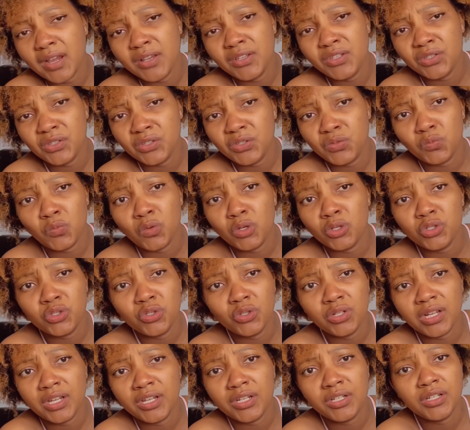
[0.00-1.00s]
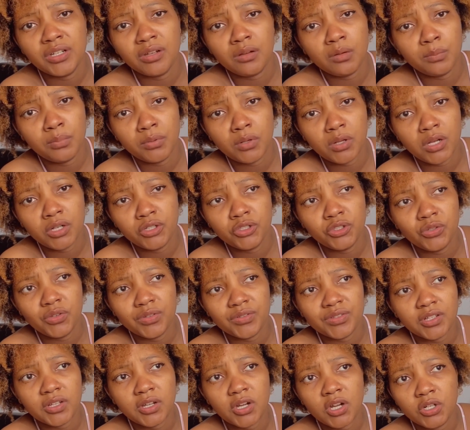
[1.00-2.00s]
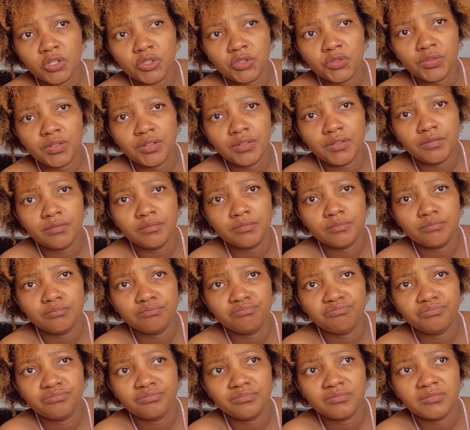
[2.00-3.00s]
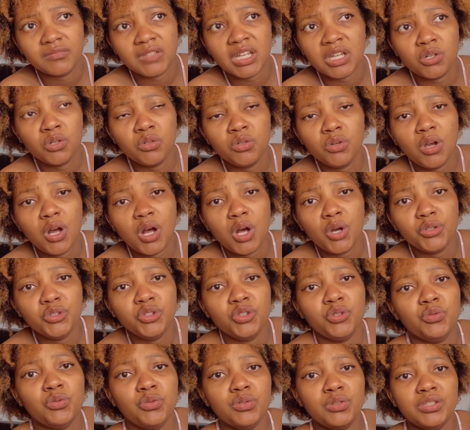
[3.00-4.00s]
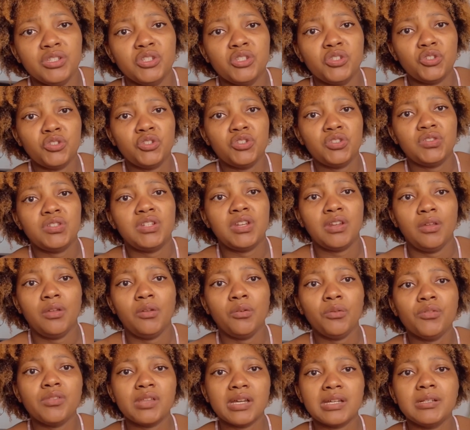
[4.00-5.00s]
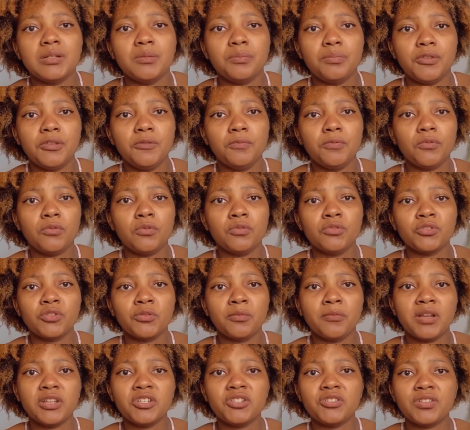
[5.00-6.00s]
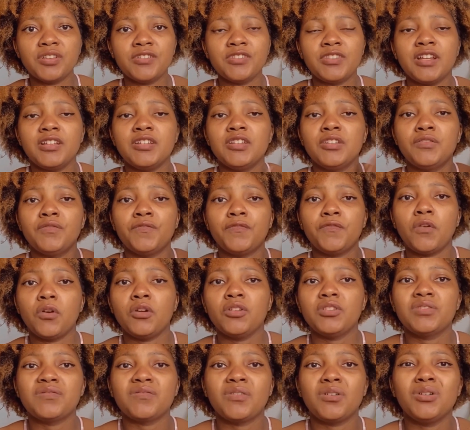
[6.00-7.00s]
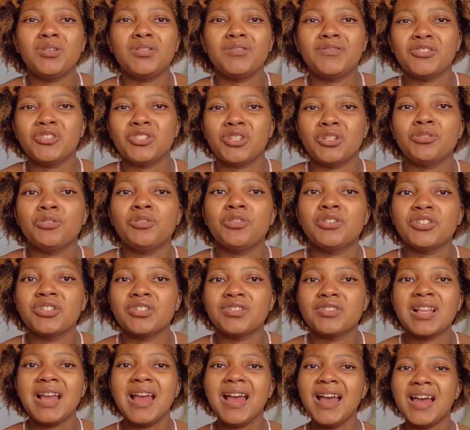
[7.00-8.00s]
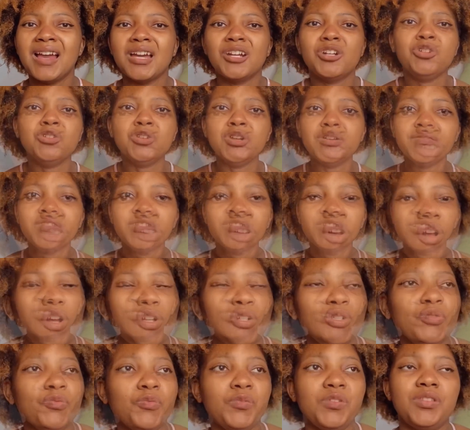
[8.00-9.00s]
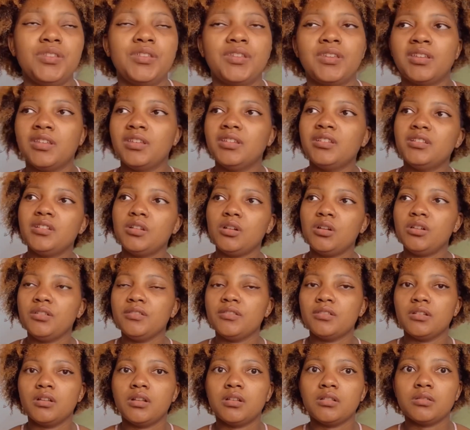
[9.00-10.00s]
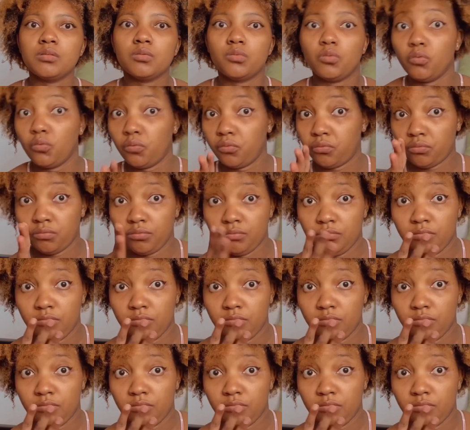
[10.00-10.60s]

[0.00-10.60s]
just want to like applaud you as a country. I don't know how you instill that in people so much, said that it's followed for generations. I don't know if it started with Hitler and the Nazis. Oof.